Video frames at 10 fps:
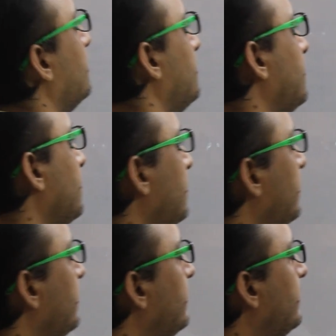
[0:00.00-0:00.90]
So
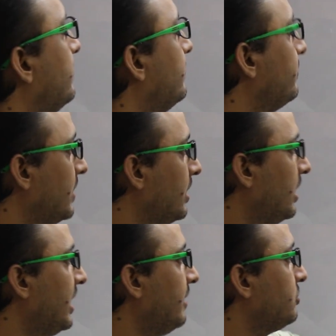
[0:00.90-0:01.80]

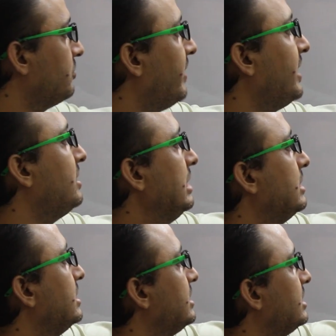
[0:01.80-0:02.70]
I have to find
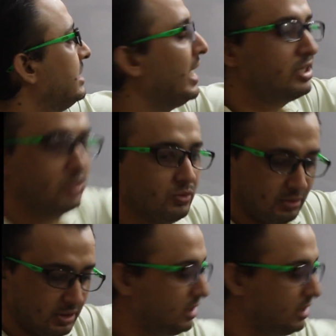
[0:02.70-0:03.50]
this standalone